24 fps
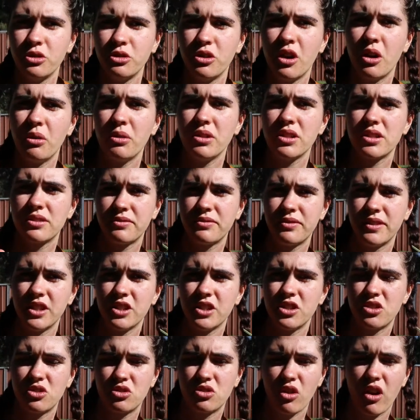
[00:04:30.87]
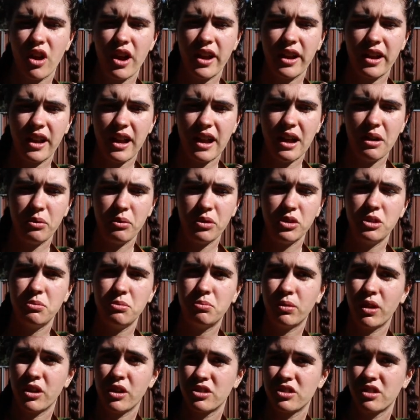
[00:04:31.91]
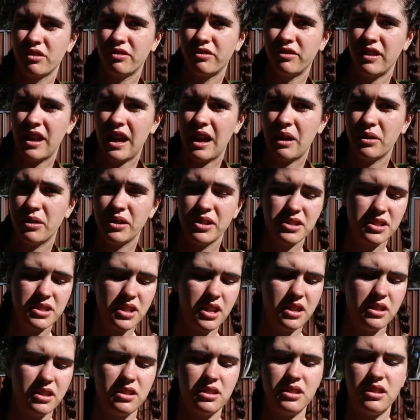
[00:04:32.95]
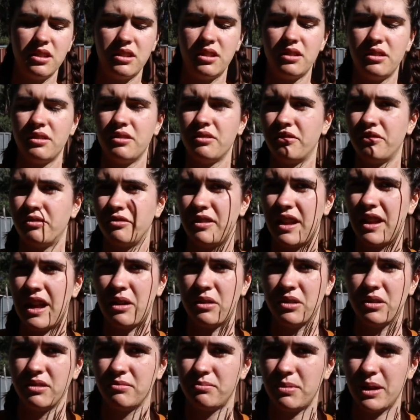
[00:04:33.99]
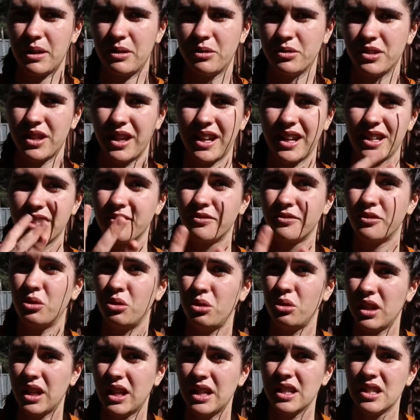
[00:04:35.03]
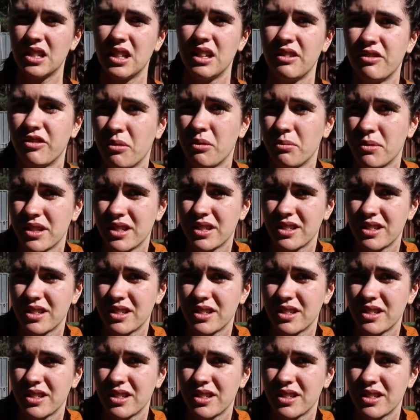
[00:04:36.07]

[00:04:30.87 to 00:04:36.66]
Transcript: You'll know it's finished drying out when you brush the flowers and the flower petals, I guess, fall easily from the